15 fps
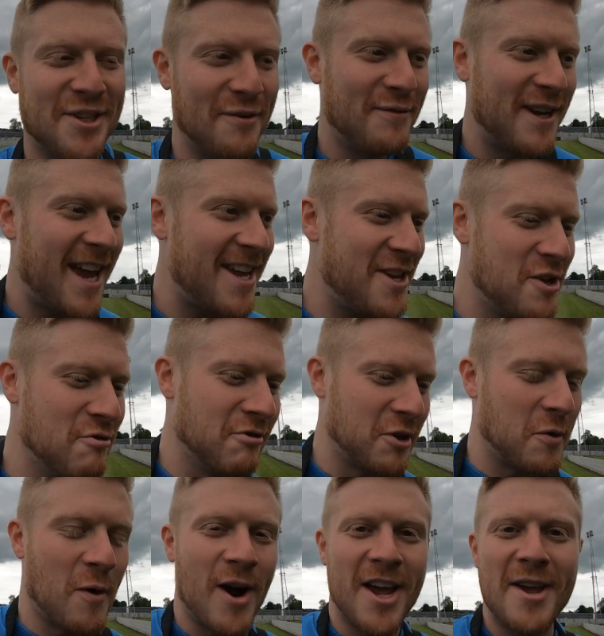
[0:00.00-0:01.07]
so forget
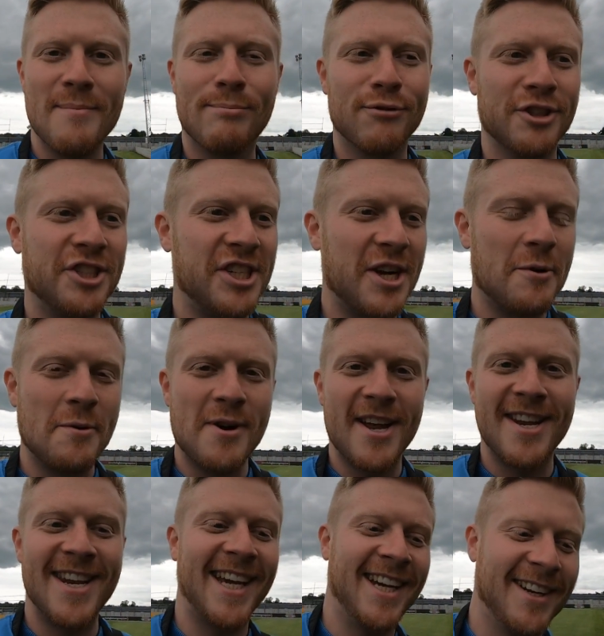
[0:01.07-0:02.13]
Uruguay and Brazil
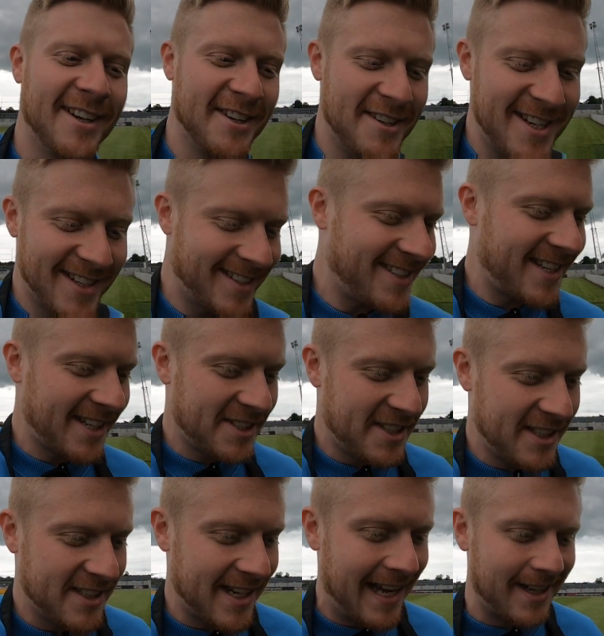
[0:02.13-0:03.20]
and England in
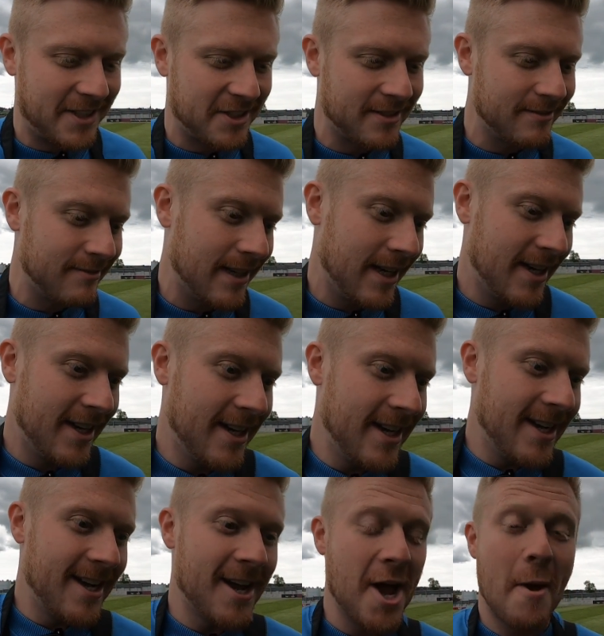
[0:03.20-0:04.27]
66 and
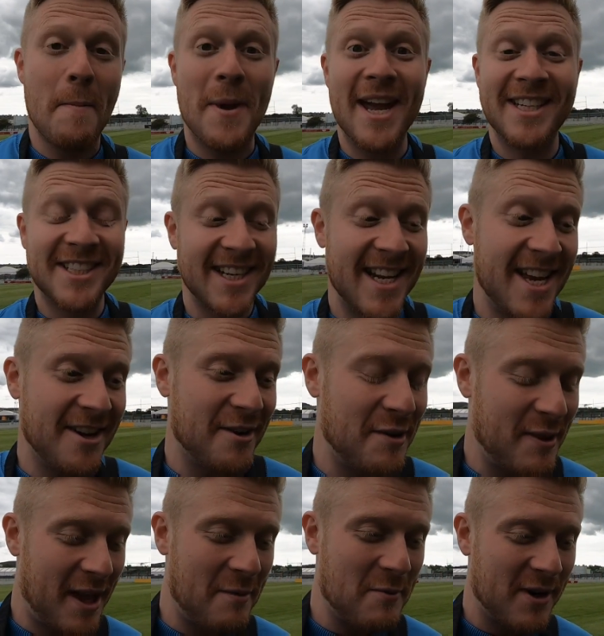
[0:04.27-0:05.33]
Italy. I
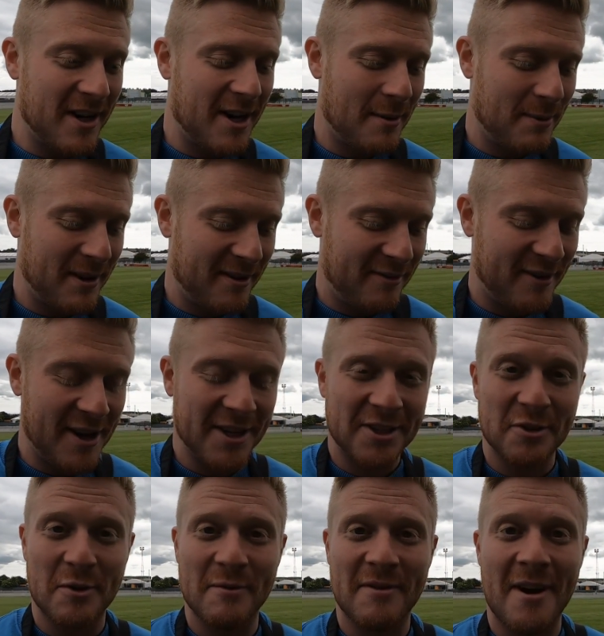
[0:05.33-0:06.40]
know they won a couple of the first
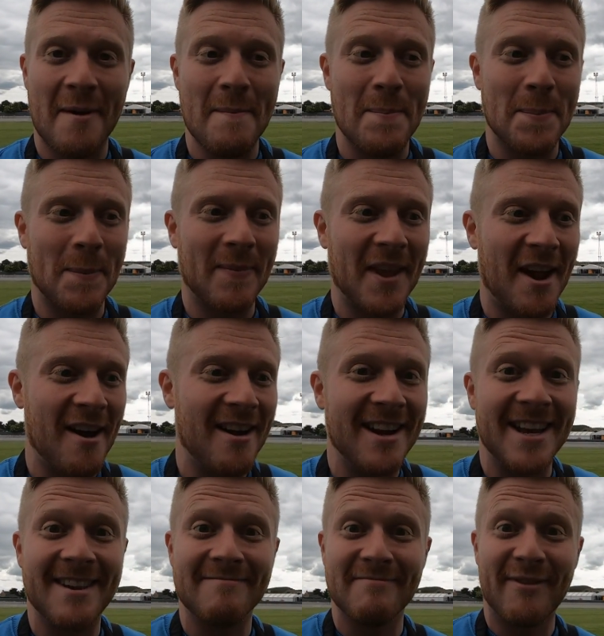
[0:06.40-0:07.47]
sort of
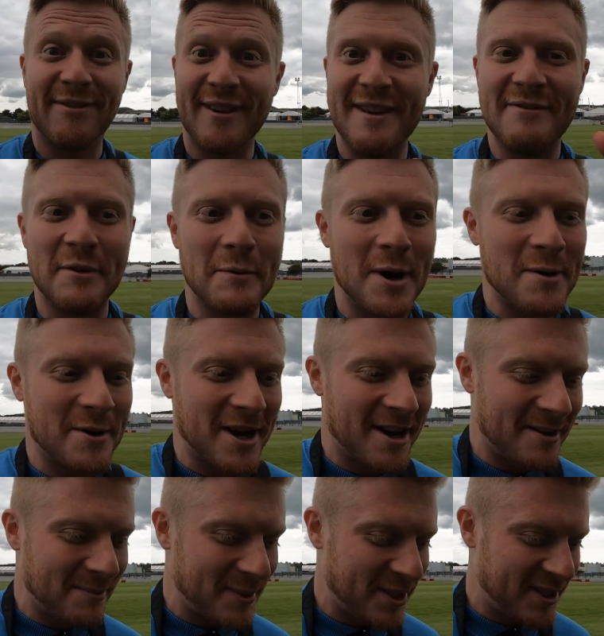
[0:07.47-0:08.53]
earlier FIFA World
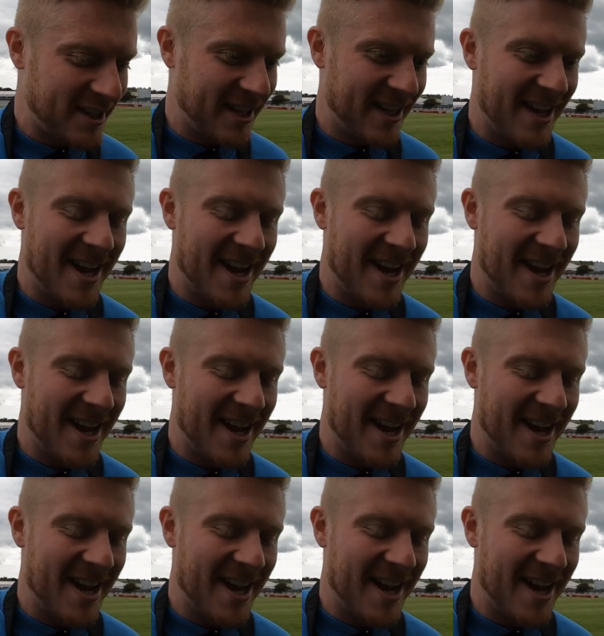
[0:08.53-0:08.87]
Cups.